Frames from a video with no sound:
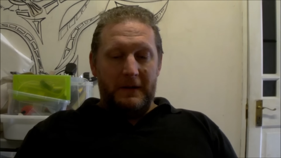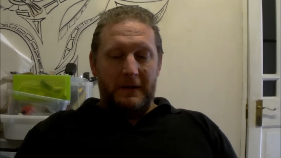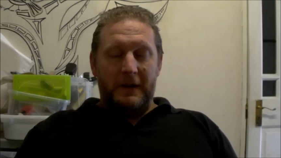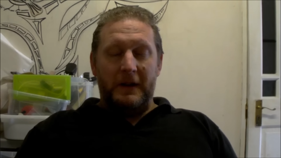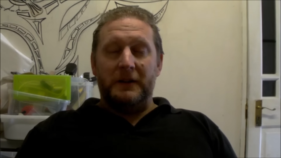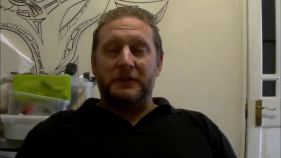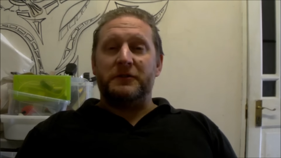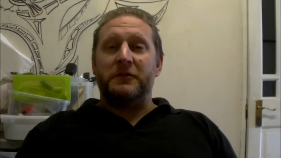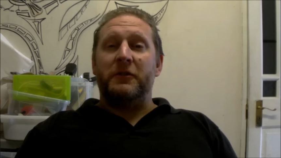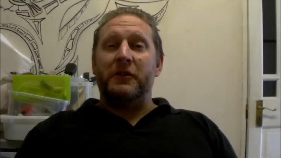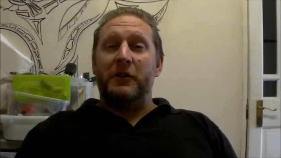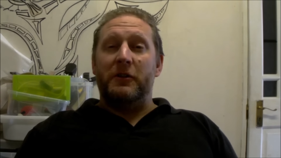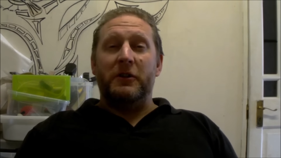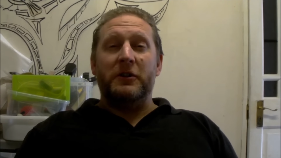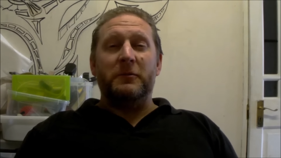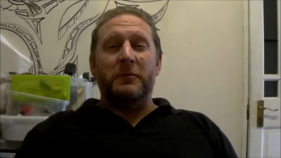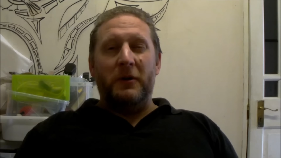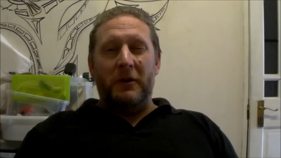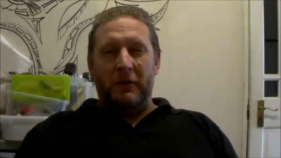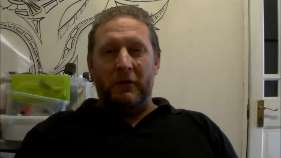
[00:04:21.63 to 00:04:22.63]
yeah sorry
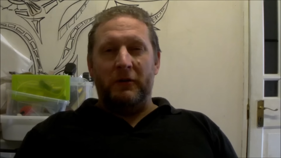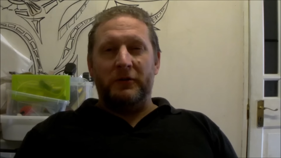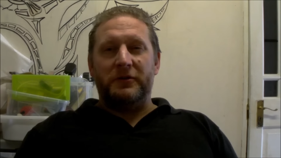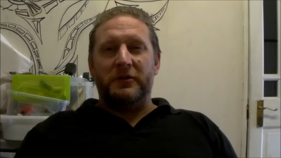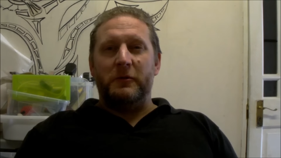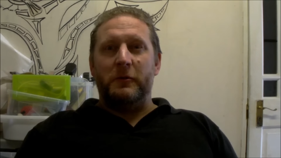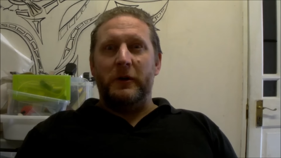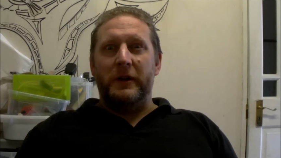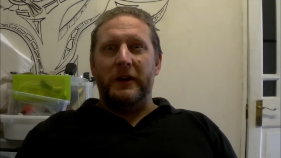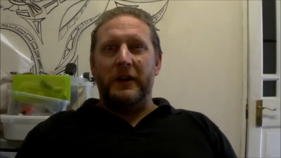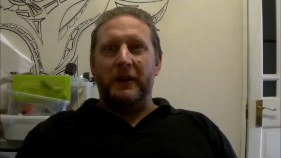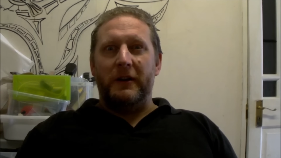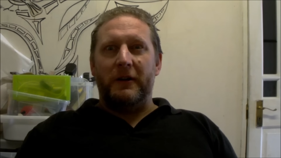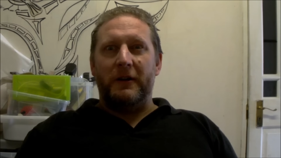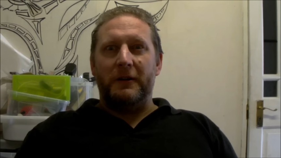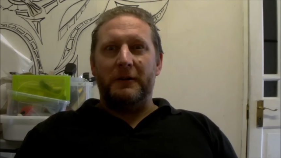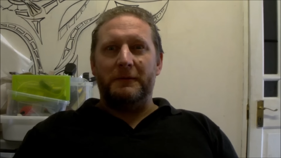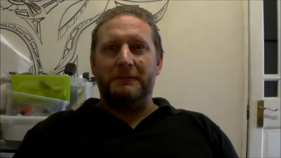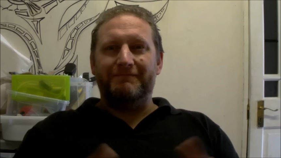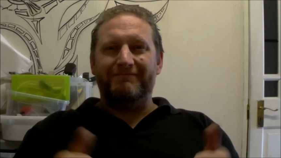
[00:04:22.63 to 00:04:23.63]
guys but I lost a week here.
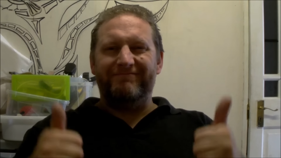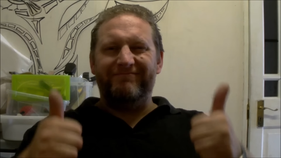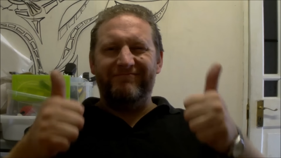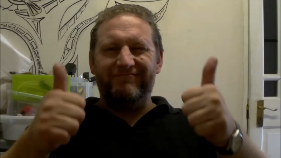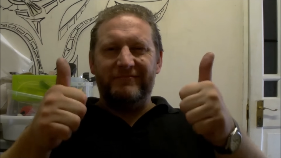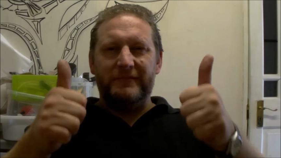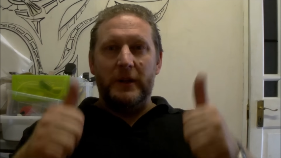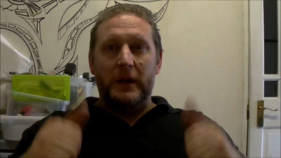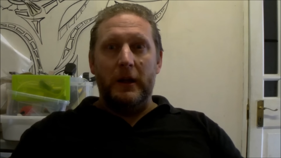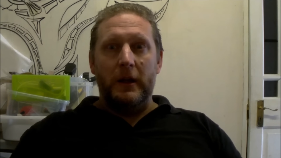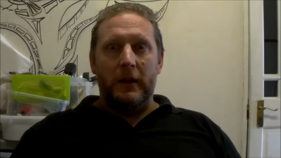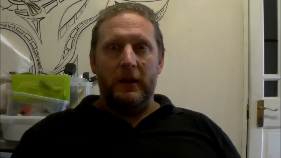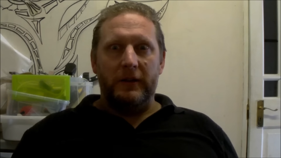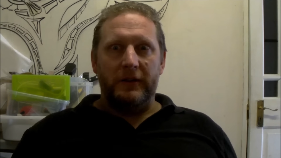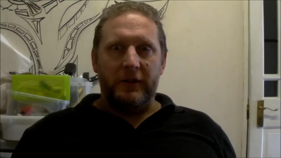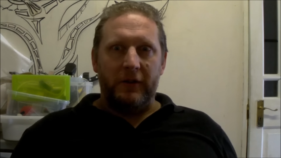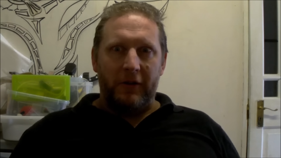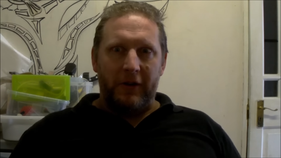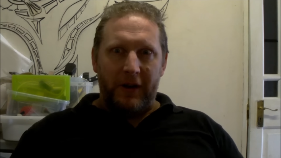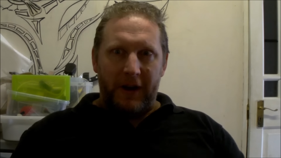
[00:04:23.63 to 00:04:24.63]

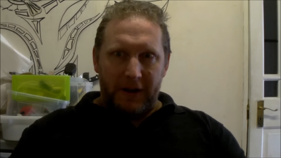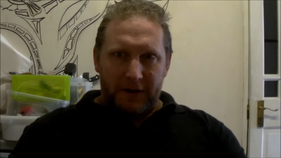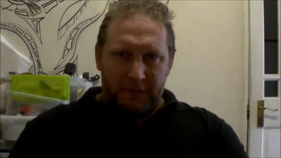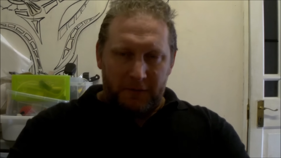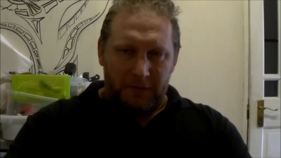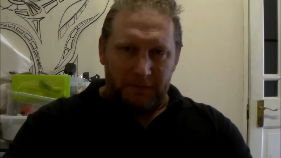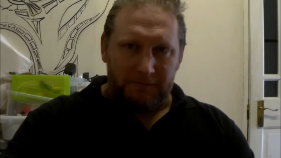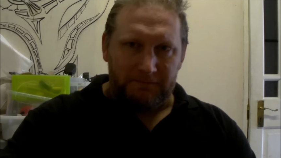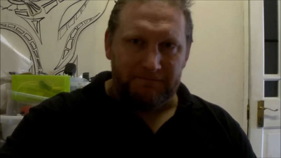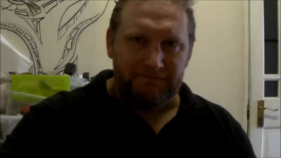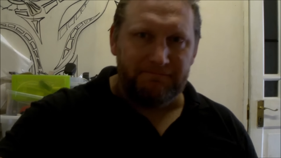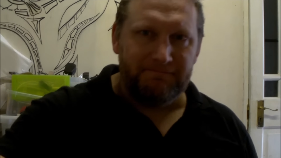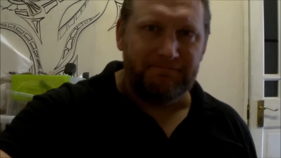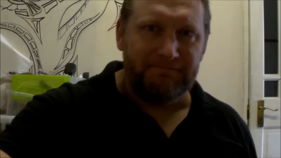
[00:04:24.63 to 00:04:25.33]
See you on the next one.